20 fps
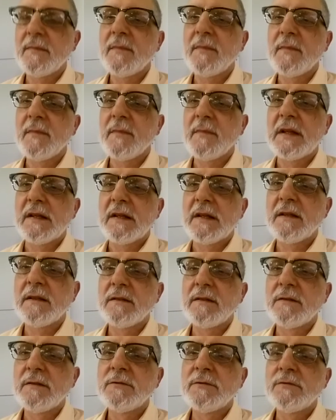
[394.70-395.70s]

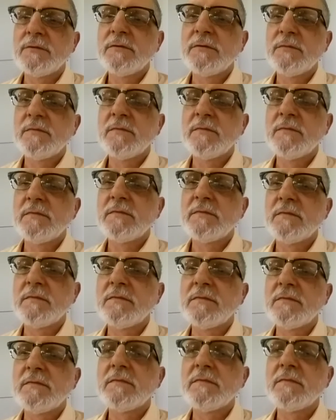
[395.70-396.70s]

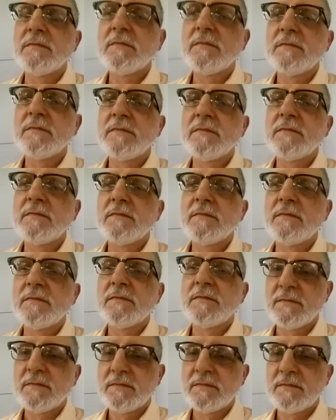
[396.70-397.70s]

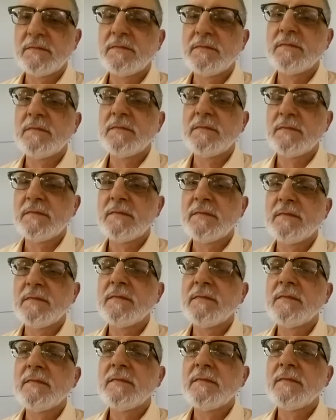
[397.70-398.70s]

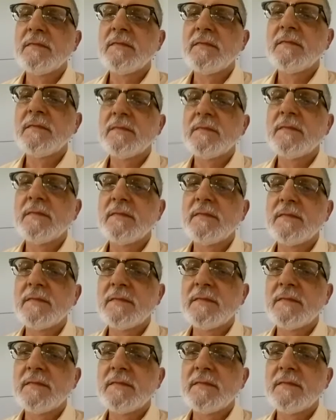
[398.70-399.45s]
This person isn't speaking.